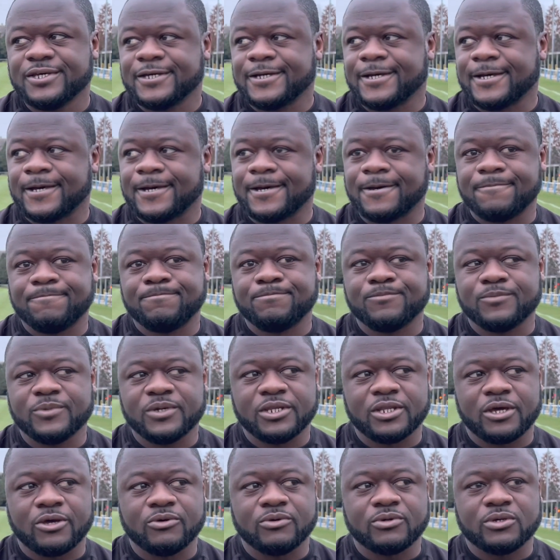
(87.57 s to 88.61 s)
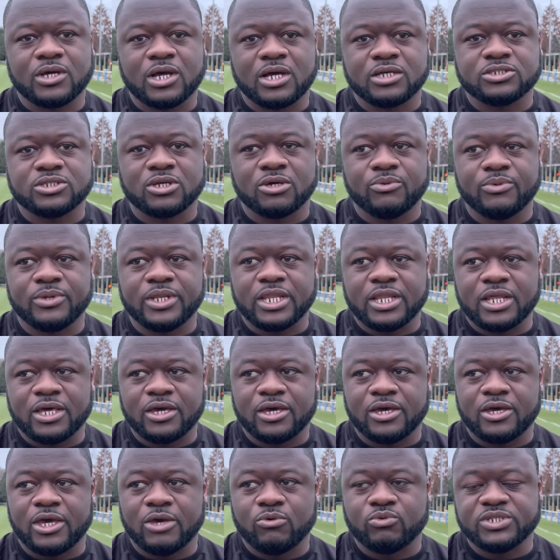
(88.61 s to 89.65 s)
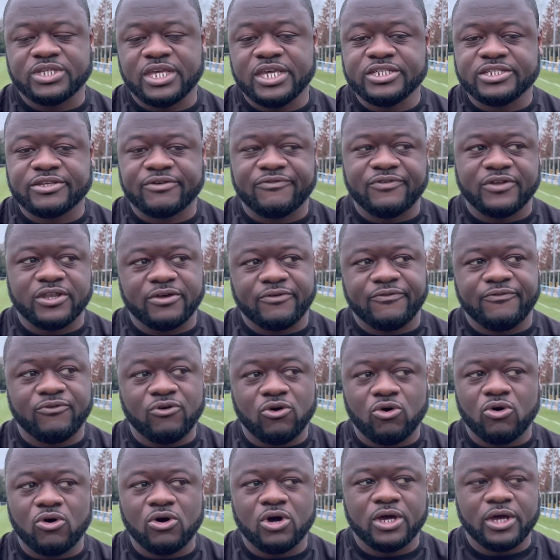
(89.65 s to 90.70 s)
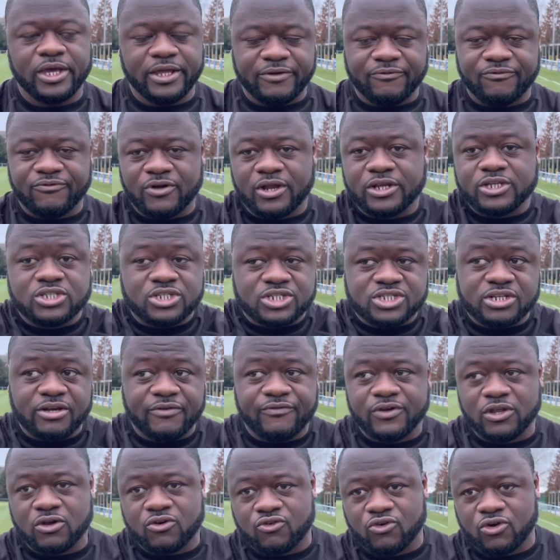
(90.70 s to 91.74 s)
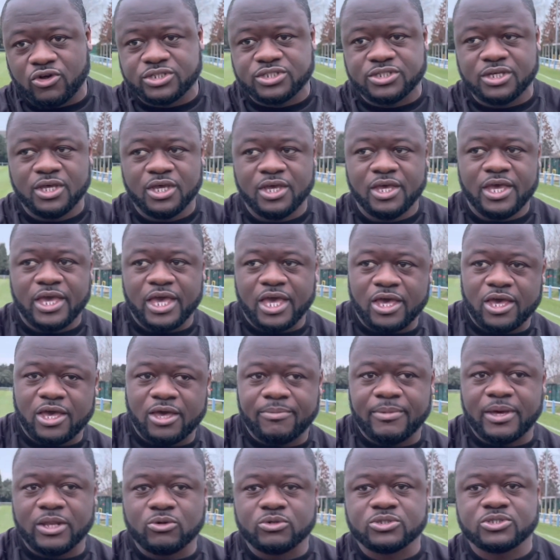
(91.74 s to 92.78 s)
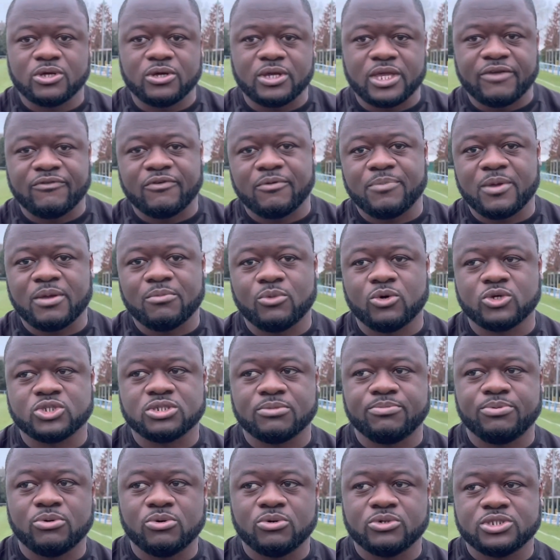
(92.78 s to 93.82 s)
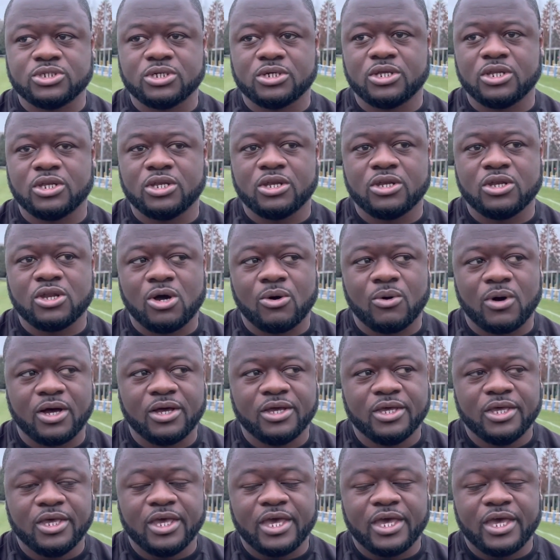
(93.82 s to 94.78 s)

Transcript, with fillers: Um, you know, so uh, it was easier for the four in front to shuffle across um, and also give a bit more support to Noah.